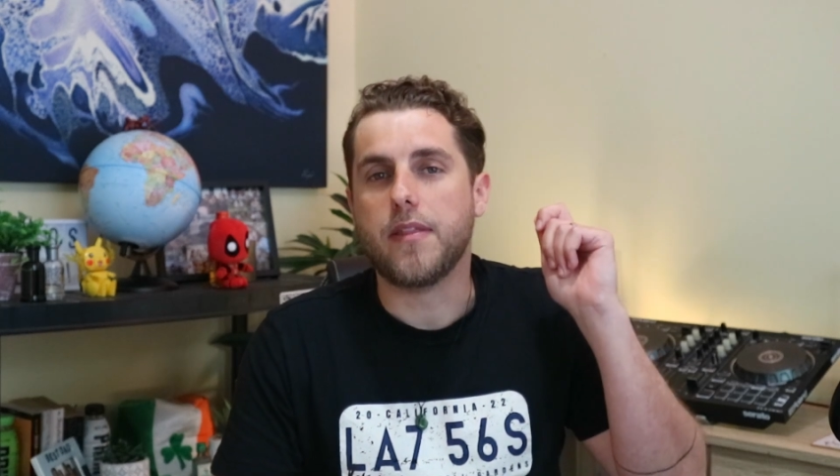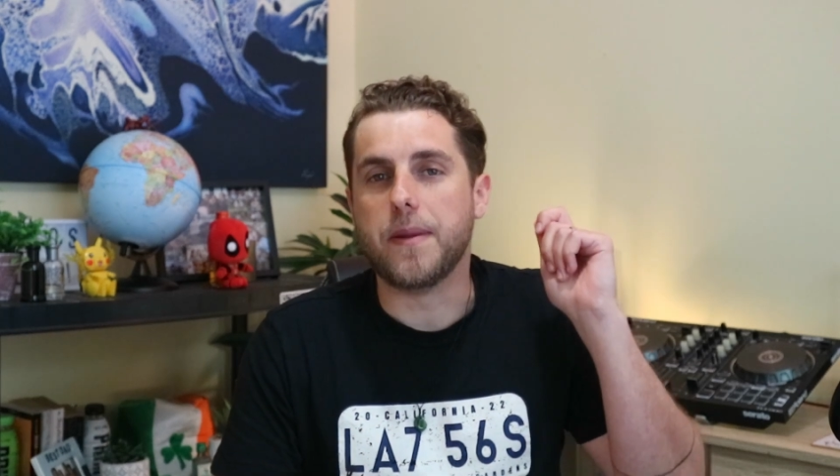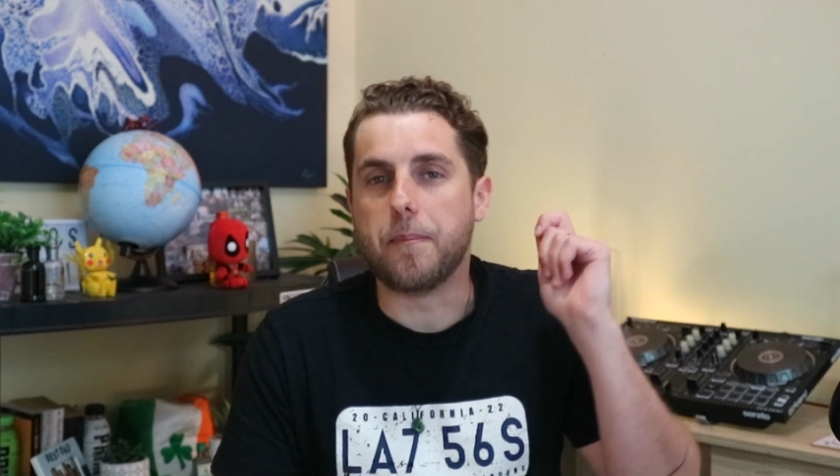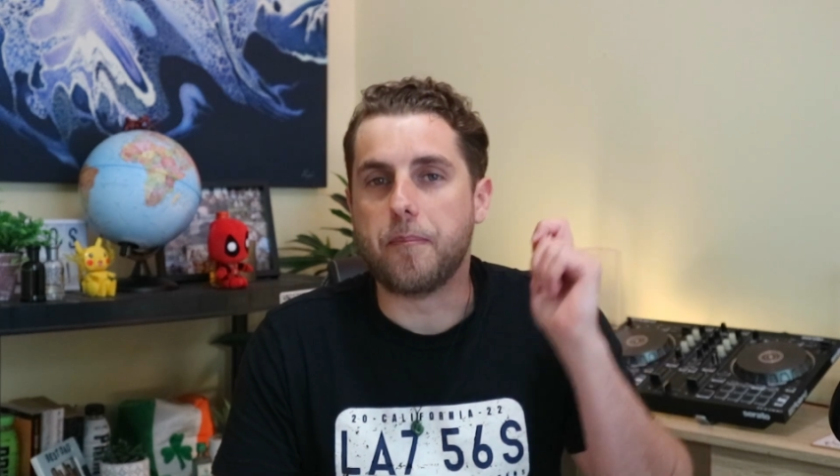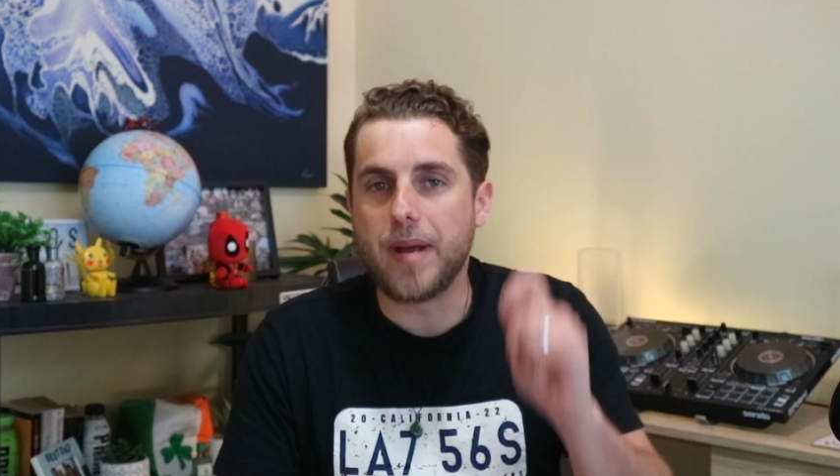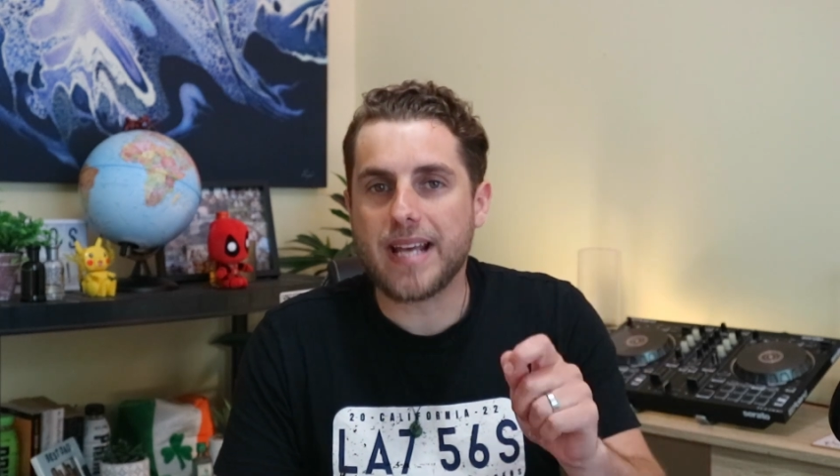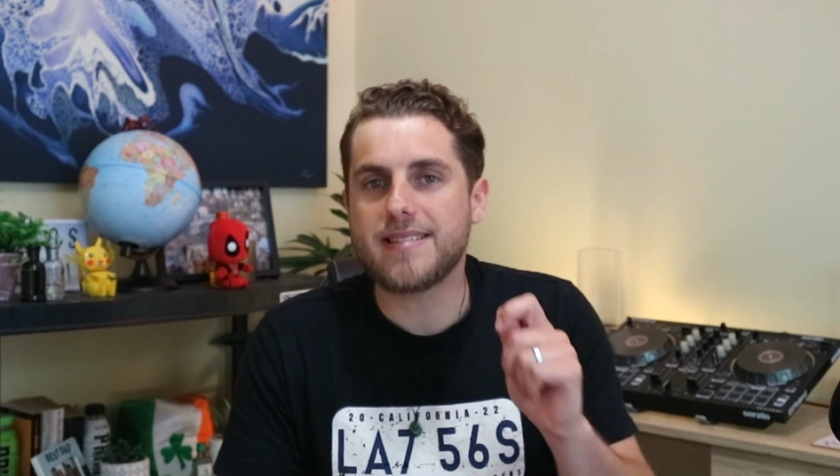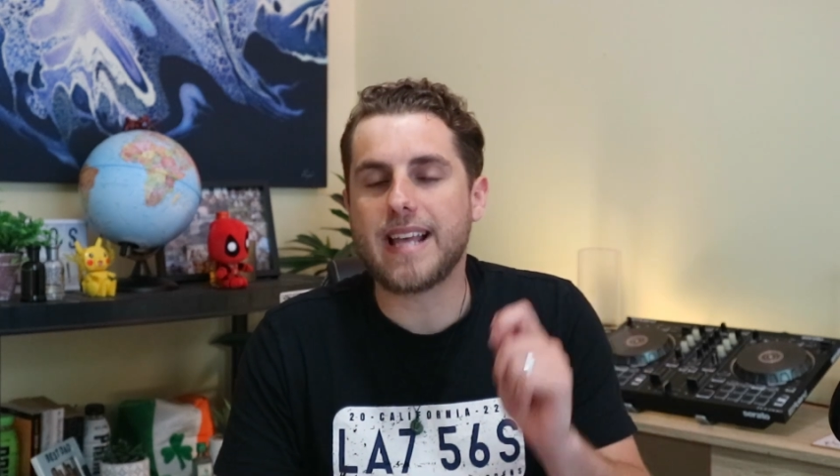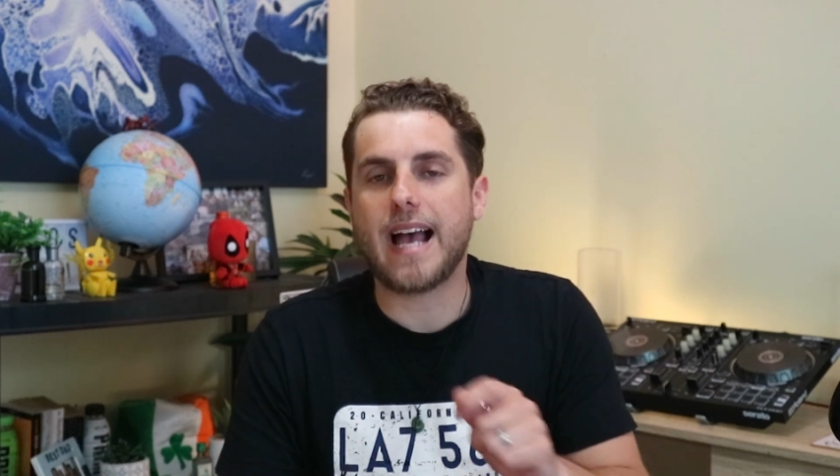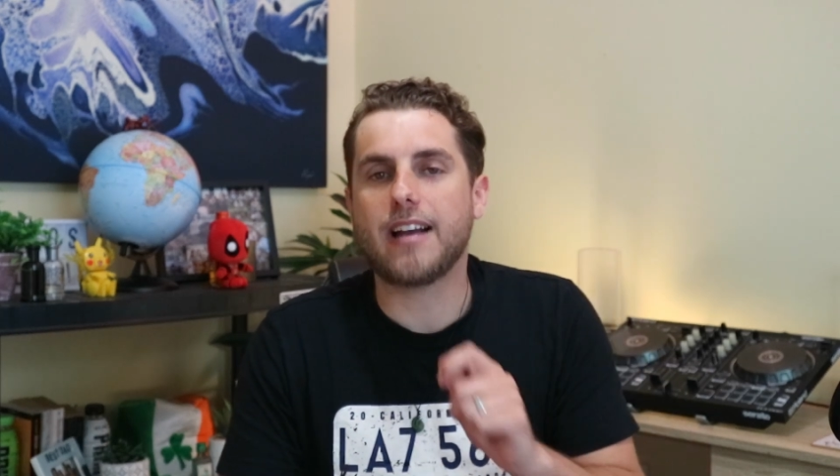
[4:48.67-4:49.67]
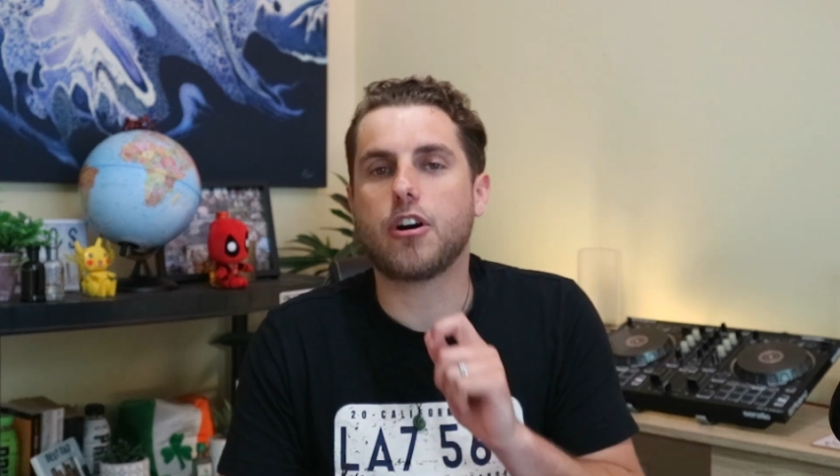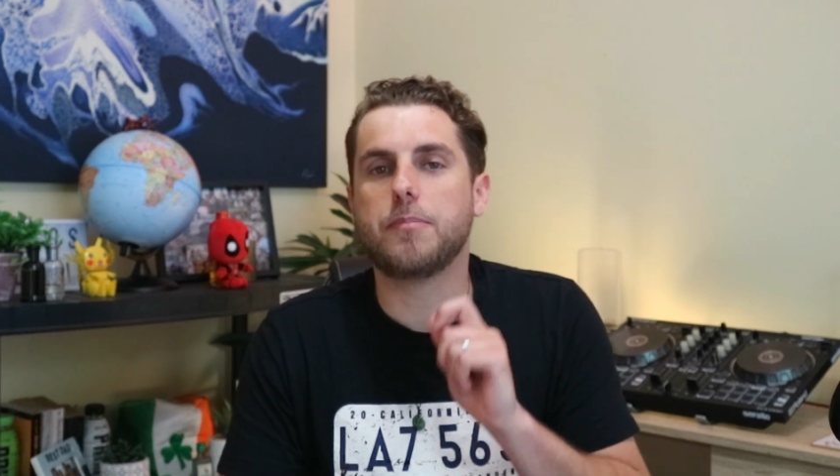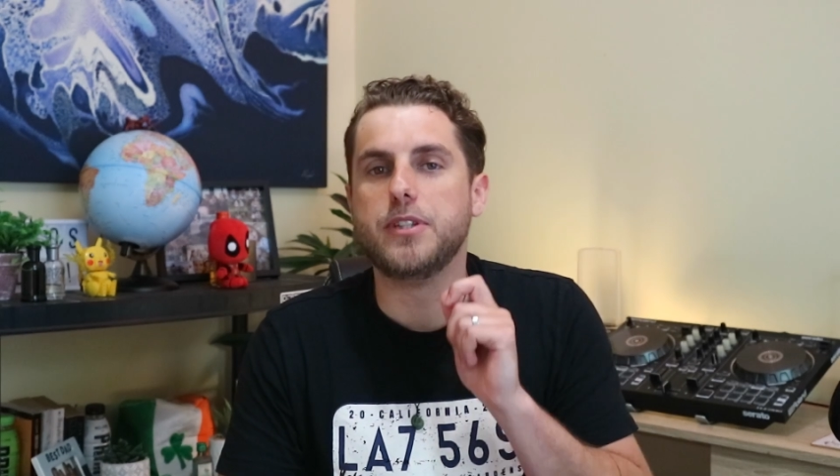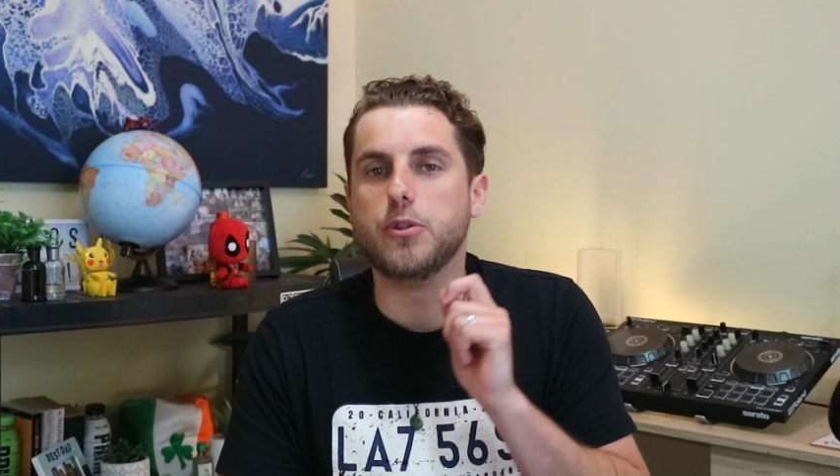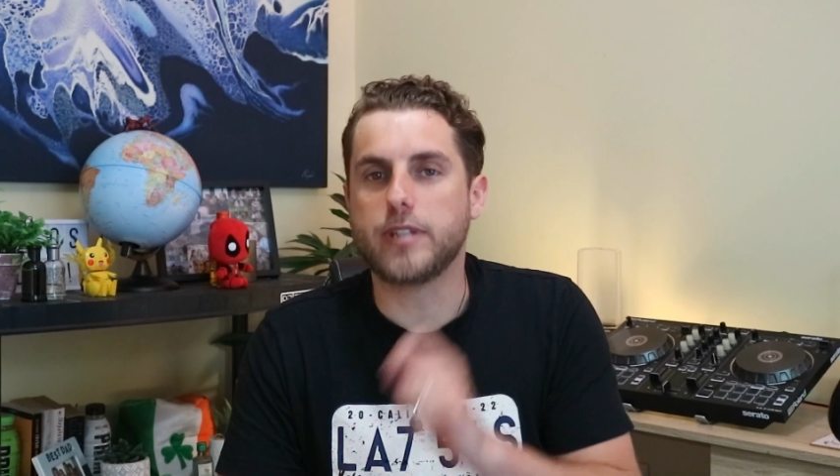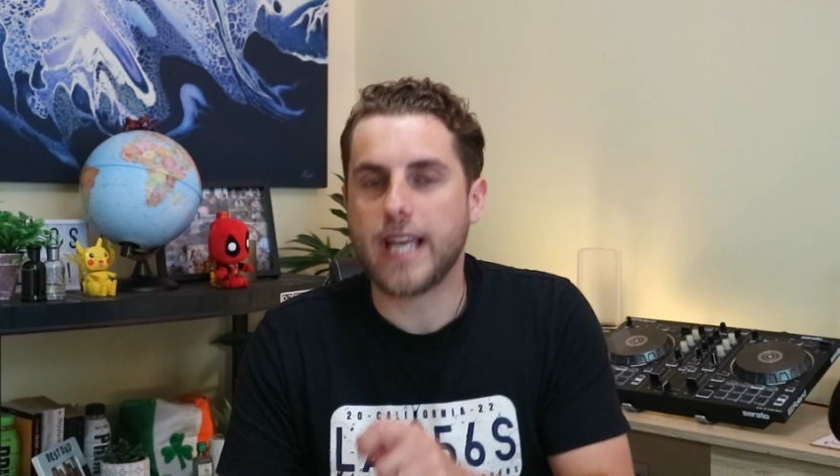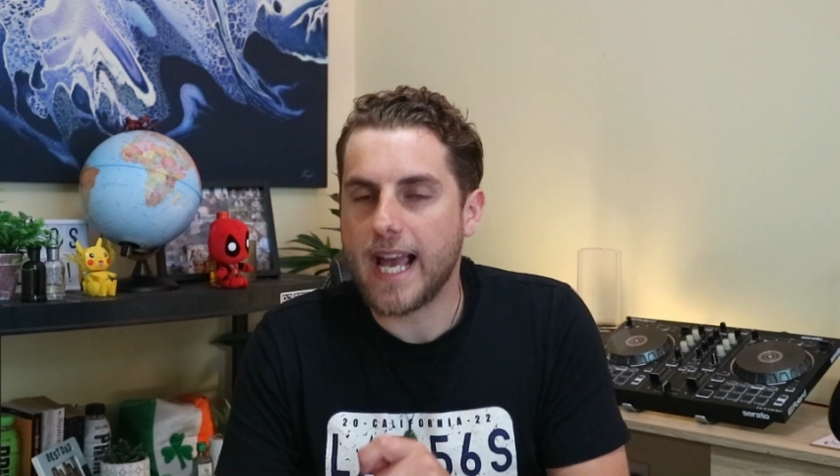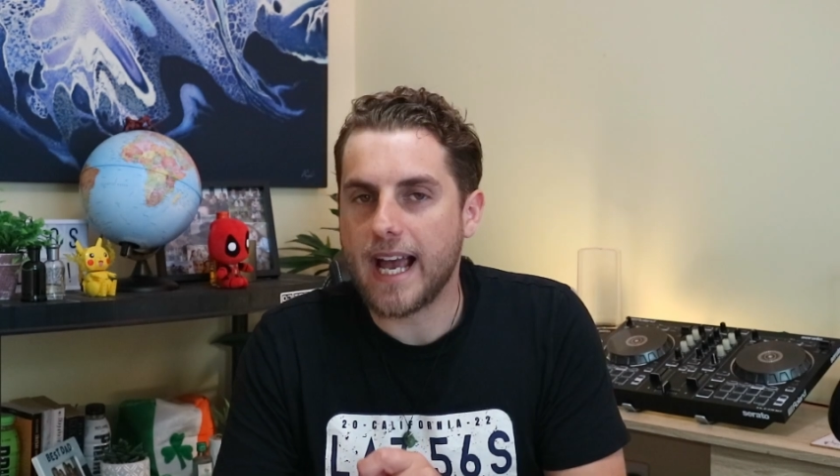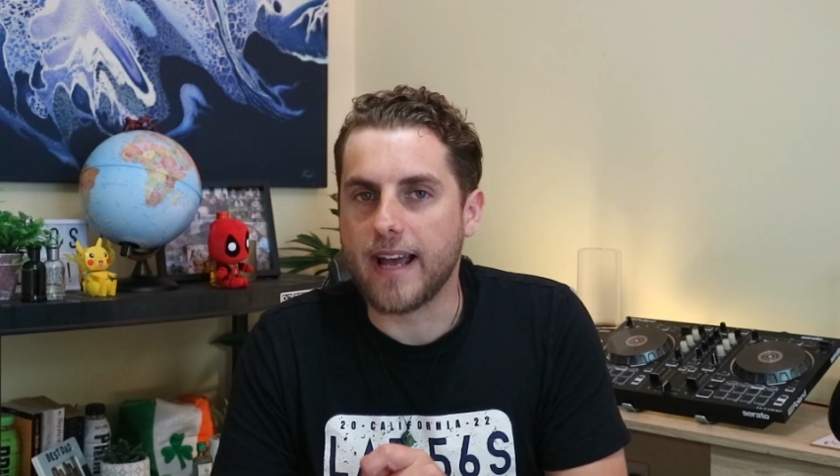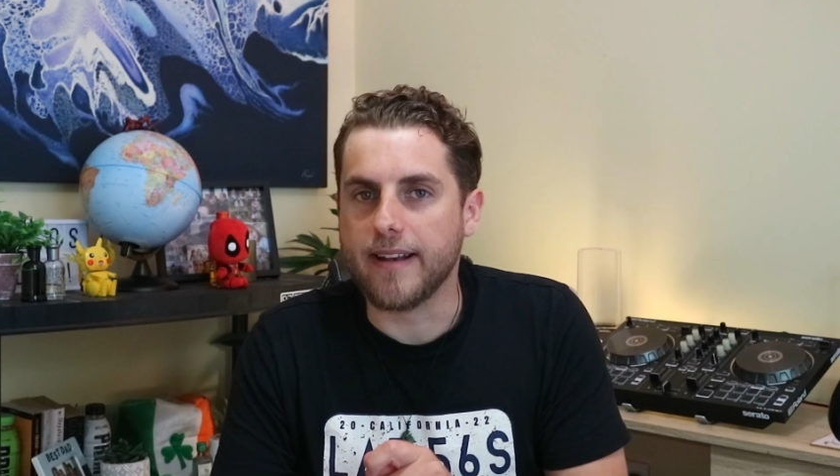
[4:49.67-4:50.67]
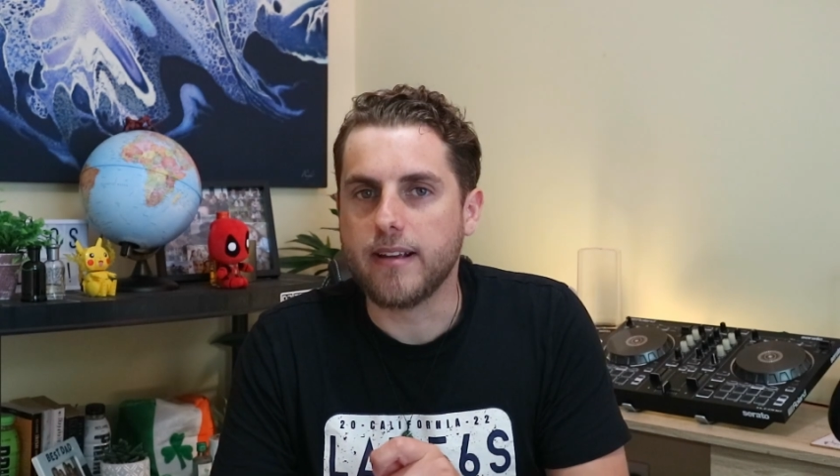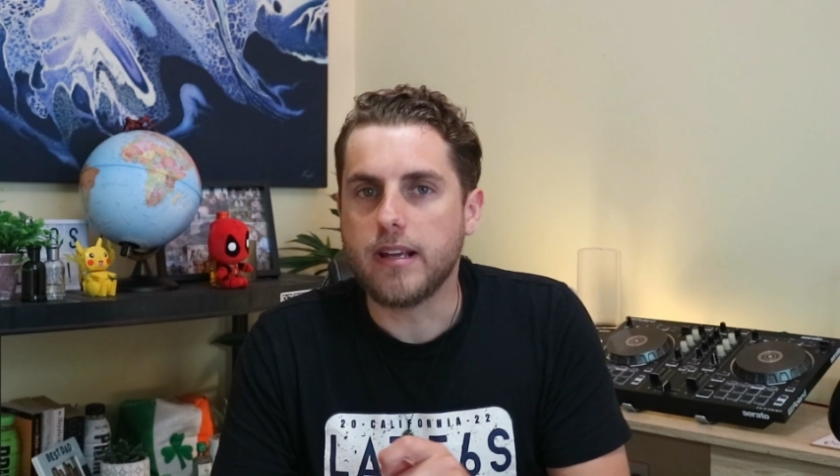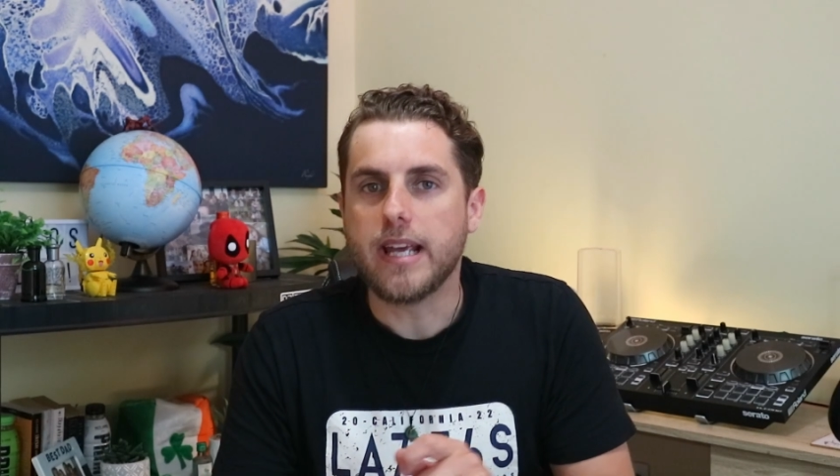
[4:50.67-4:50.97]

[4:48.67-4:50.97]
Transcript: the best ad copy you can